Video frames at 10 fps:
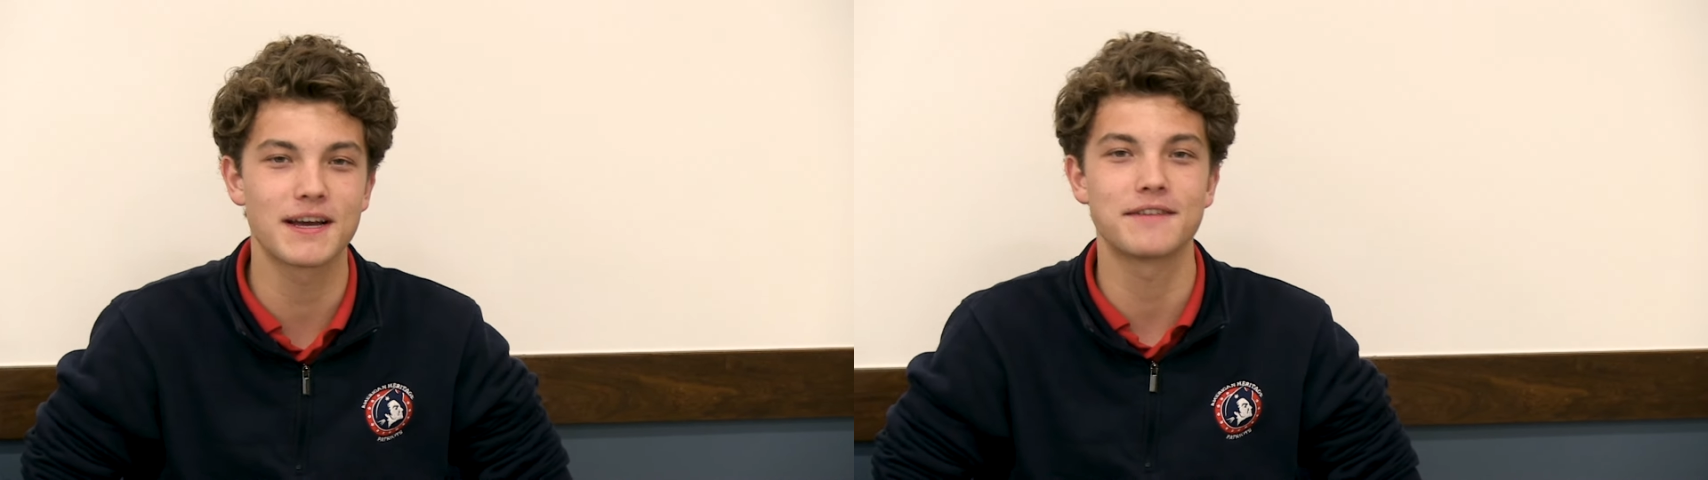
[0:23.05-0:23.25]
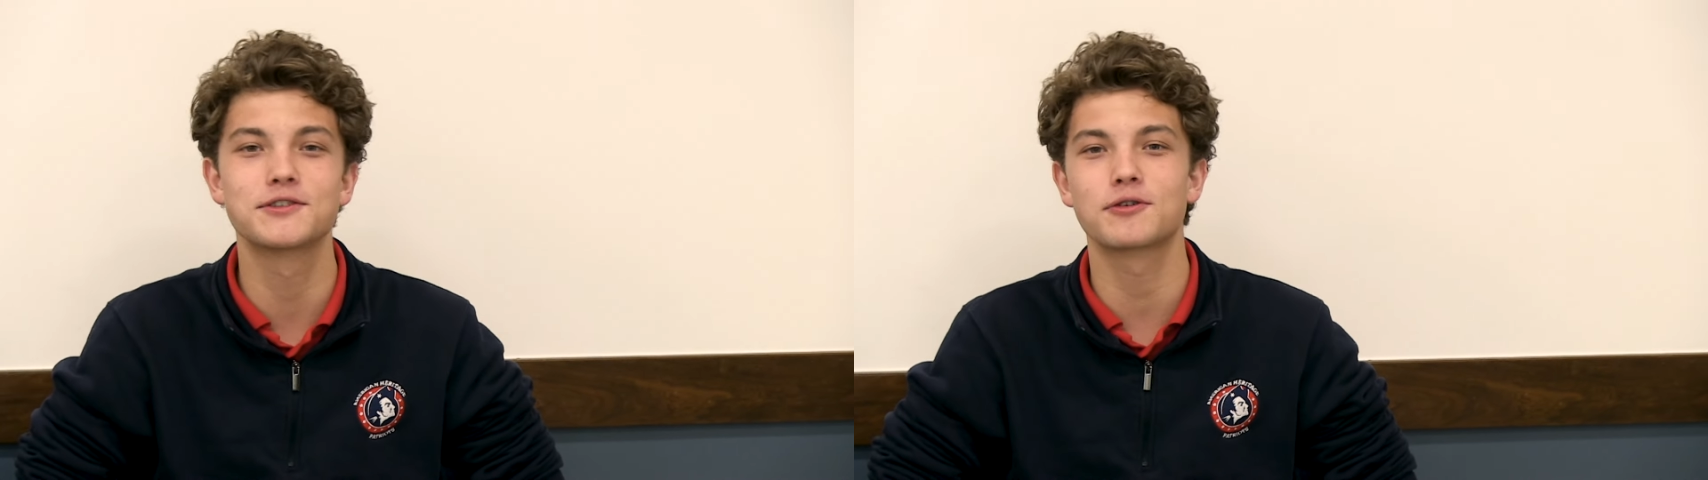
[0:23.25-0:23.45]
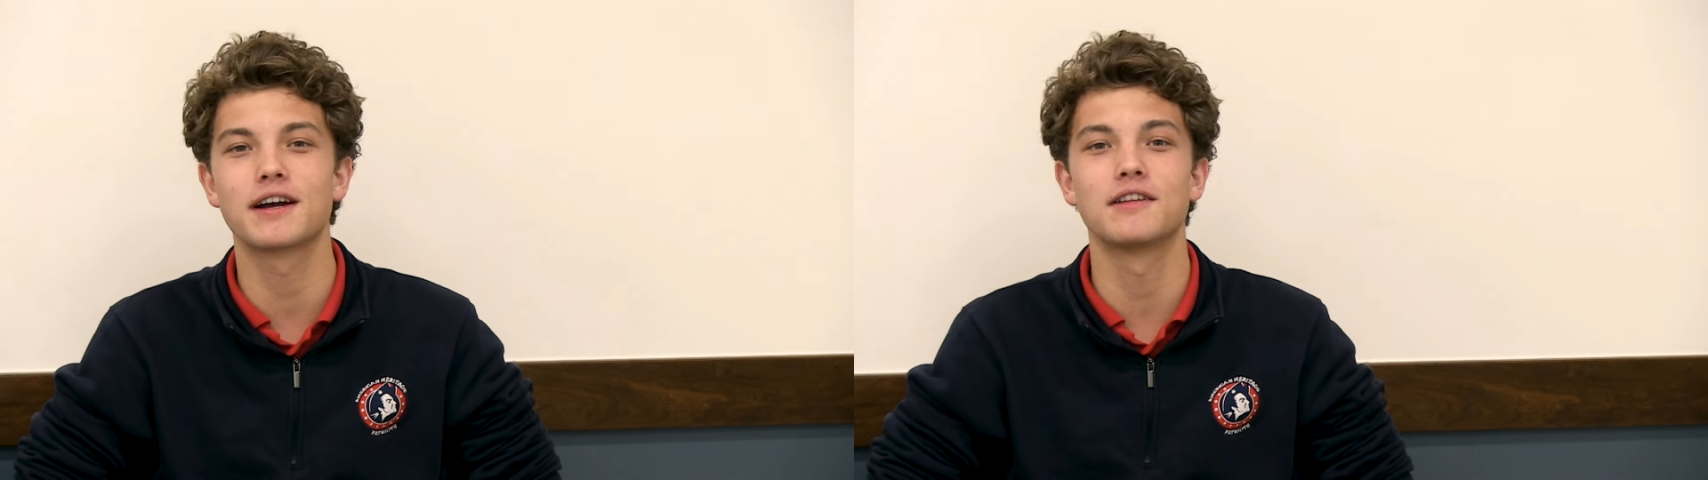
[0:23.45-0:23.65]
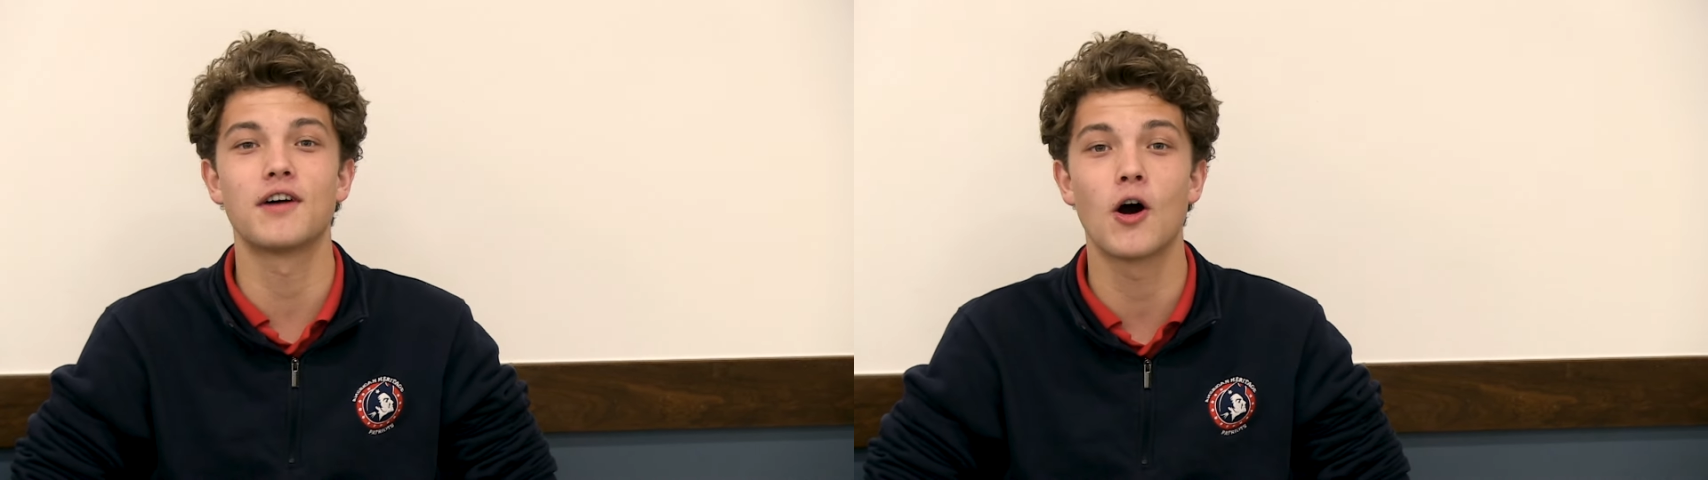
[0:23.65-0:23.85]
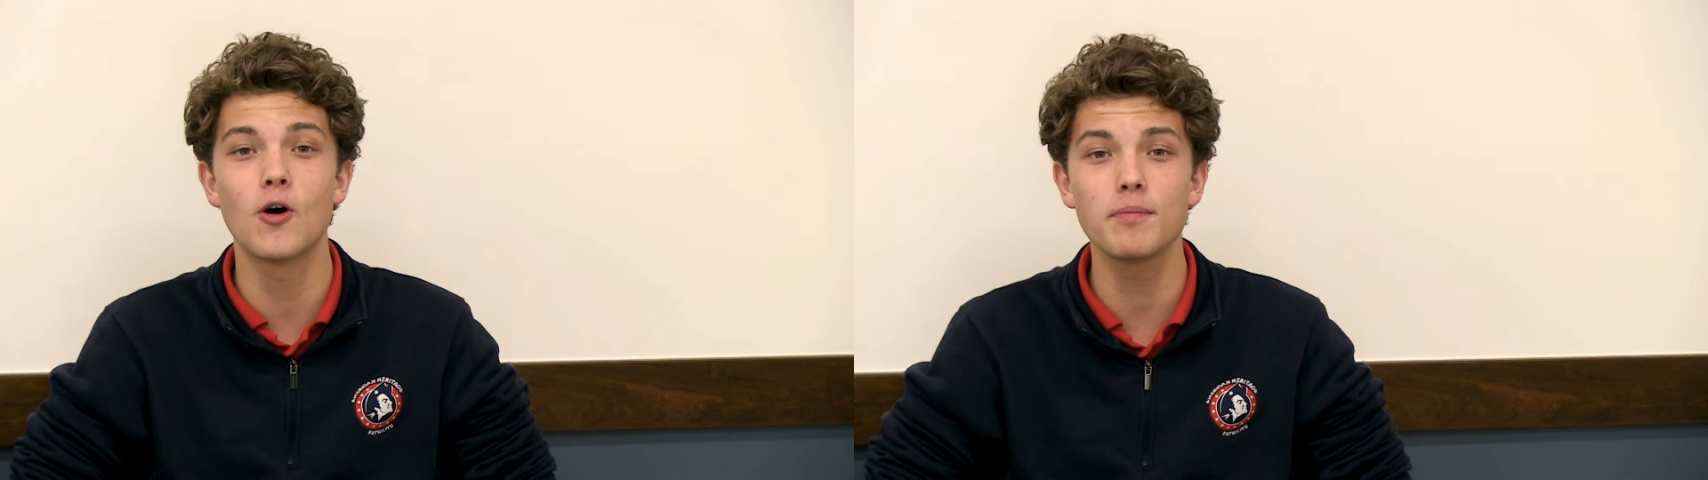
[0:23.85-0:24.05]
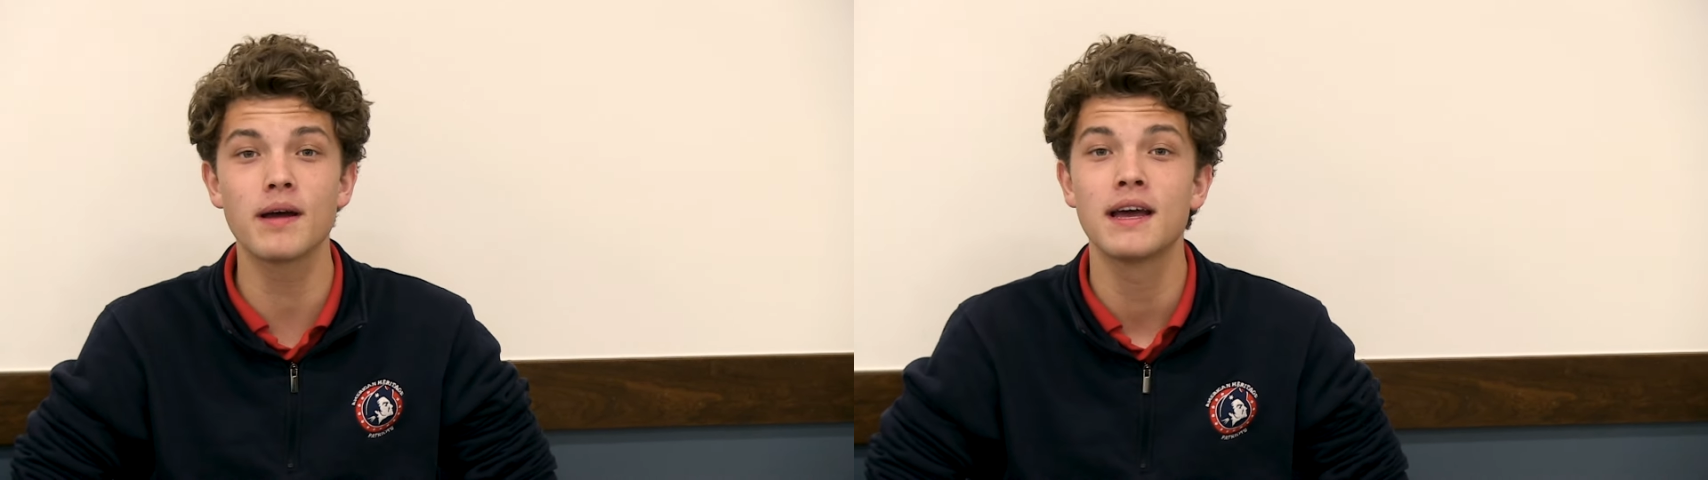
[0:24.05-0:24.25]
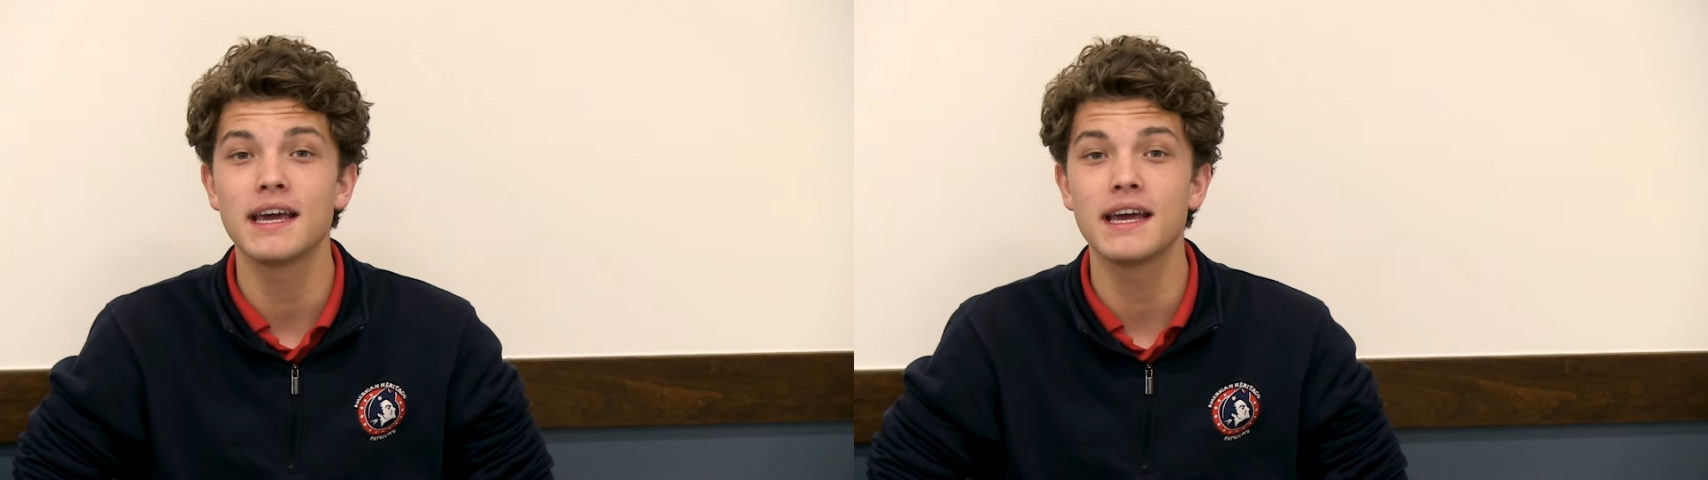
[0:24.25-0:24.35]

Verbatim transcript: we have Trail of Hope.